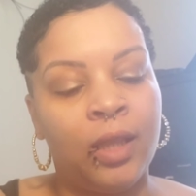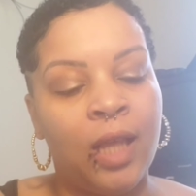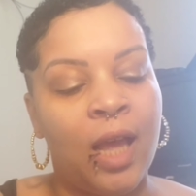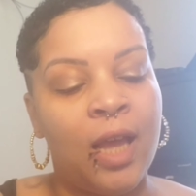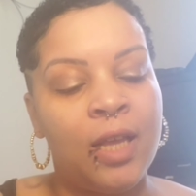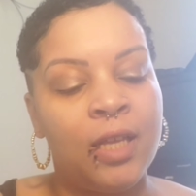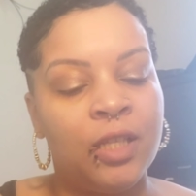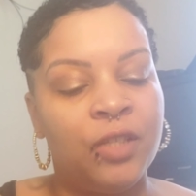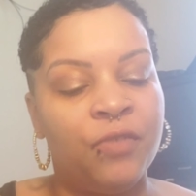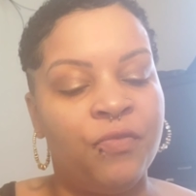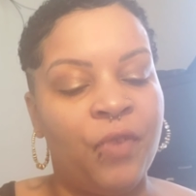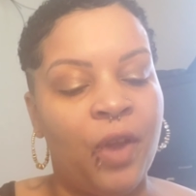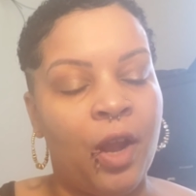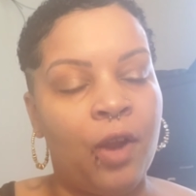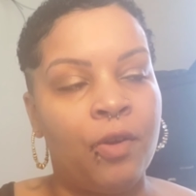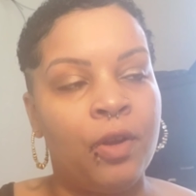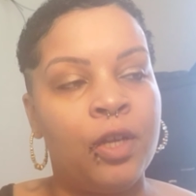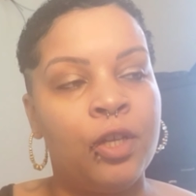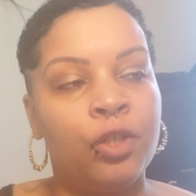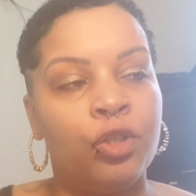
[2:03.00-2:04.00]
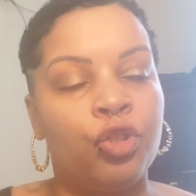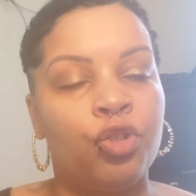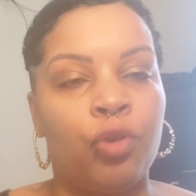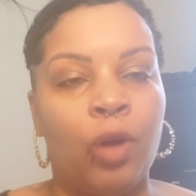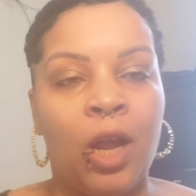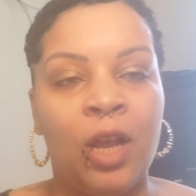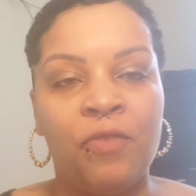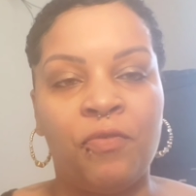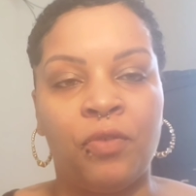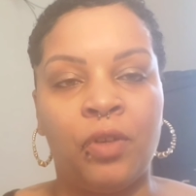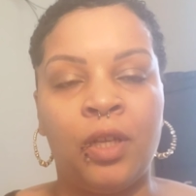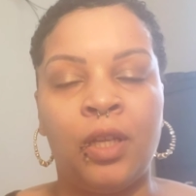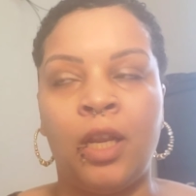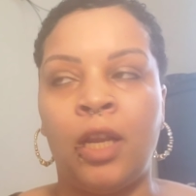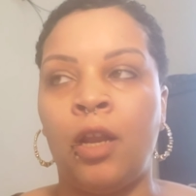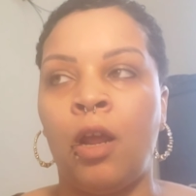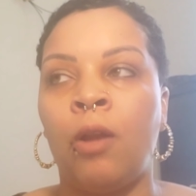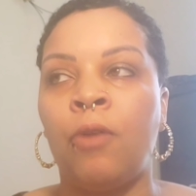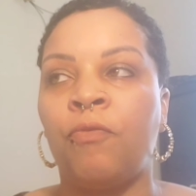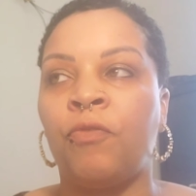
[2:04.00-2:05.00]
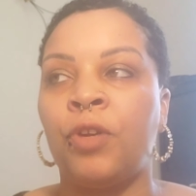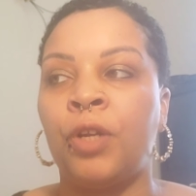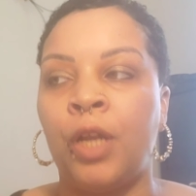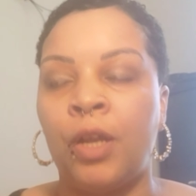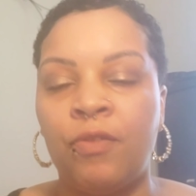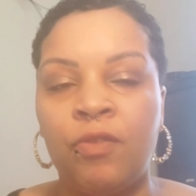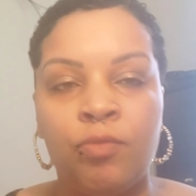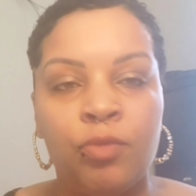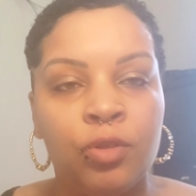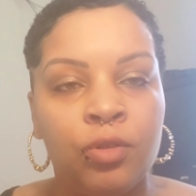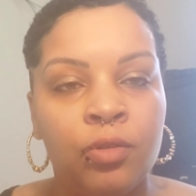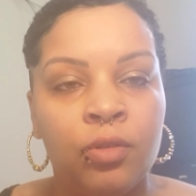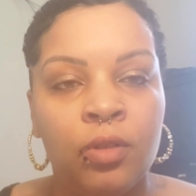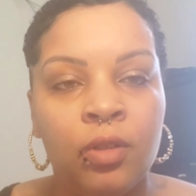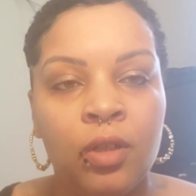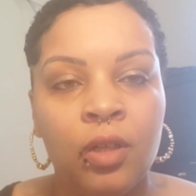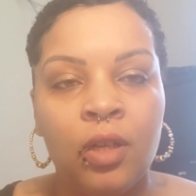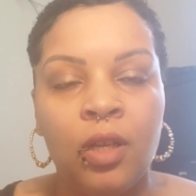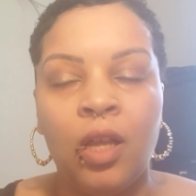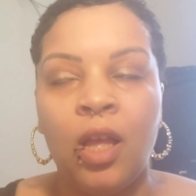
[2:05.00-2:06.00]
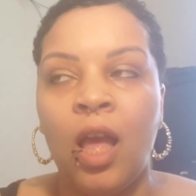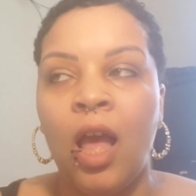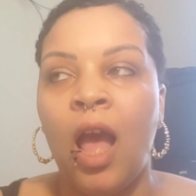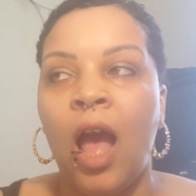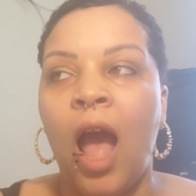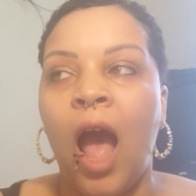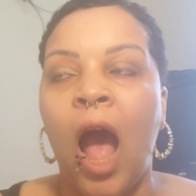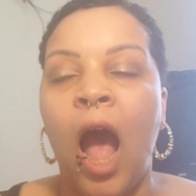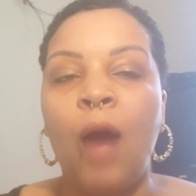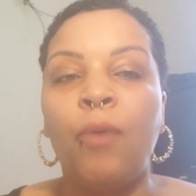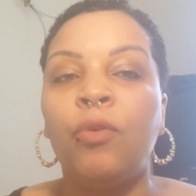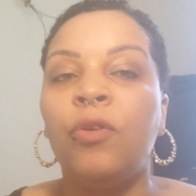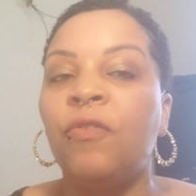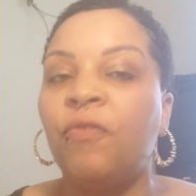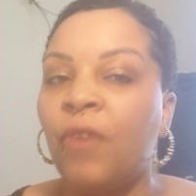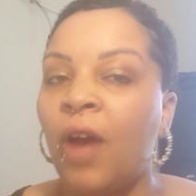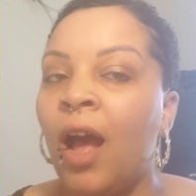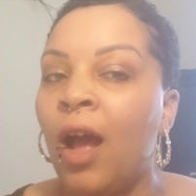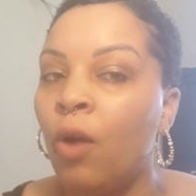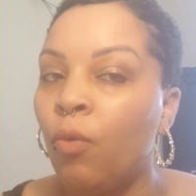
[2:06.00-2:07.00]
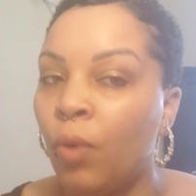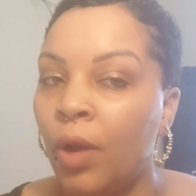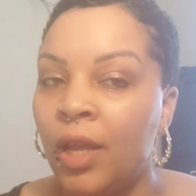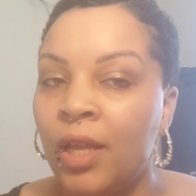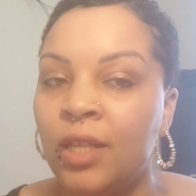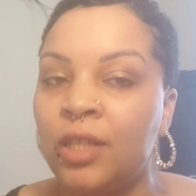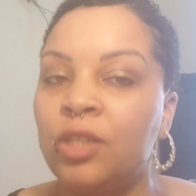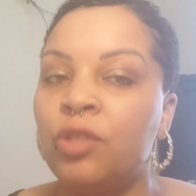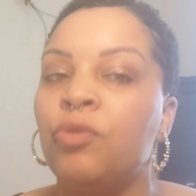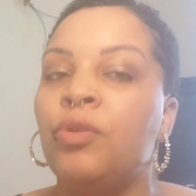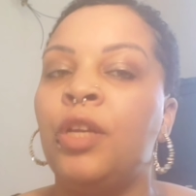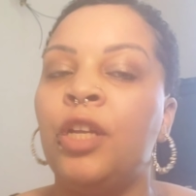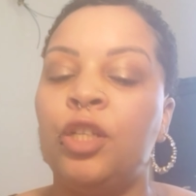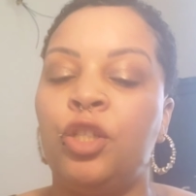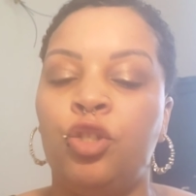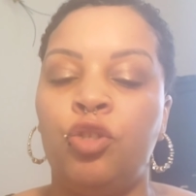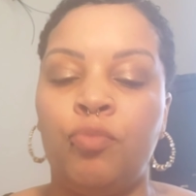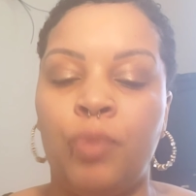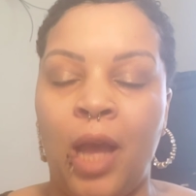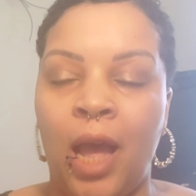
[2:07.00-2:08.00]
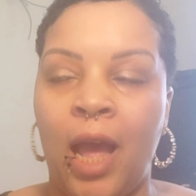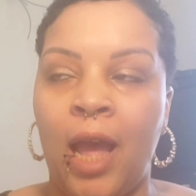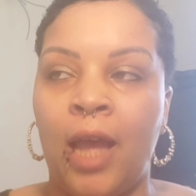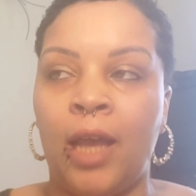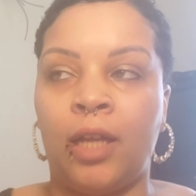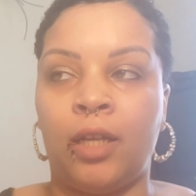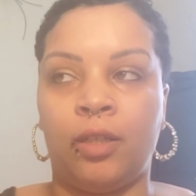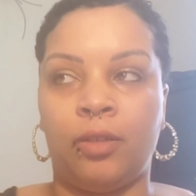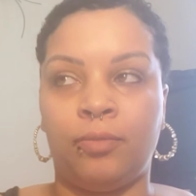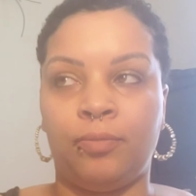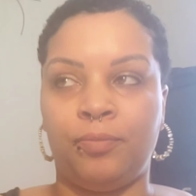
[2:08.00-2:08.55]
that is very trifling and unforgivable, I will find ways to get you back.